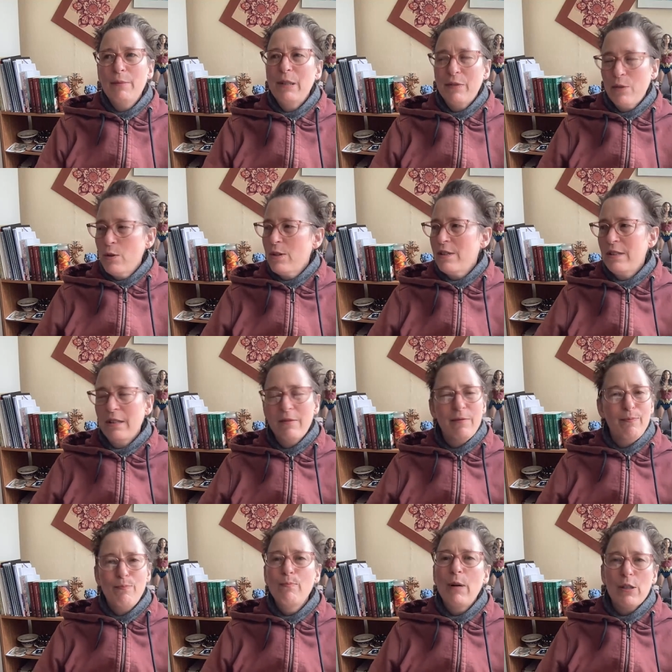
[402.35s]
And of course,
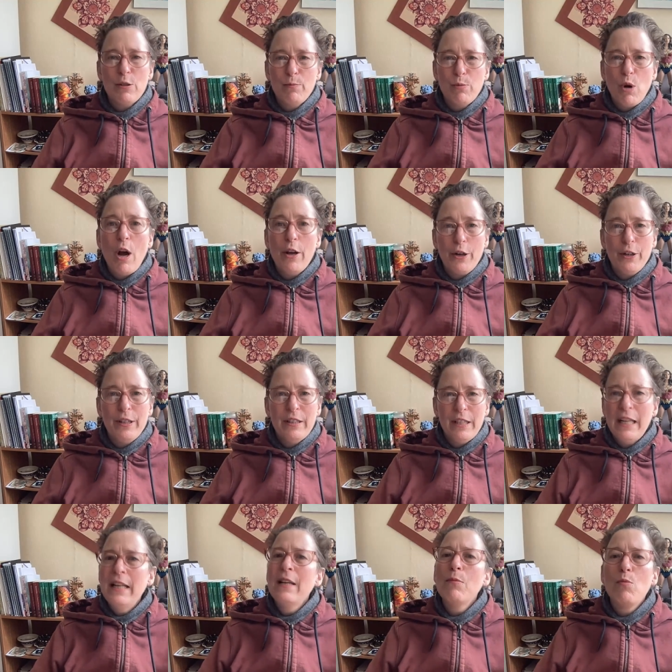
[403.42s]
much broader into
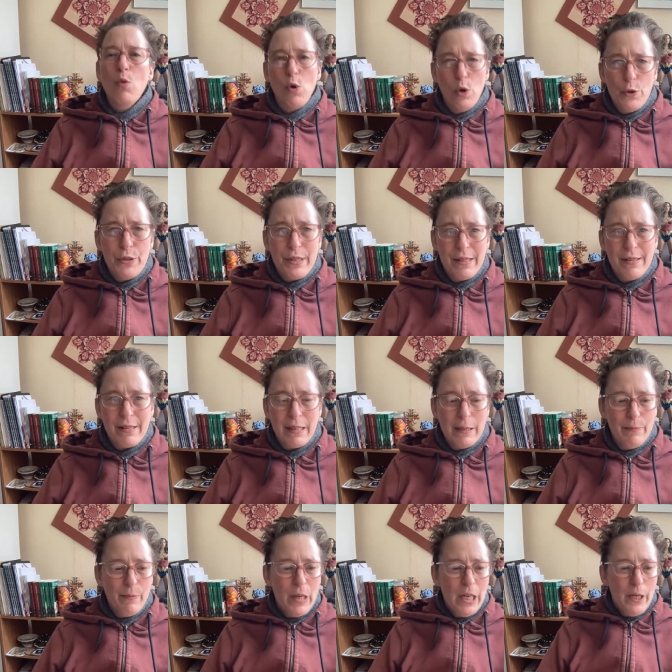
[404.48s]
any moral system.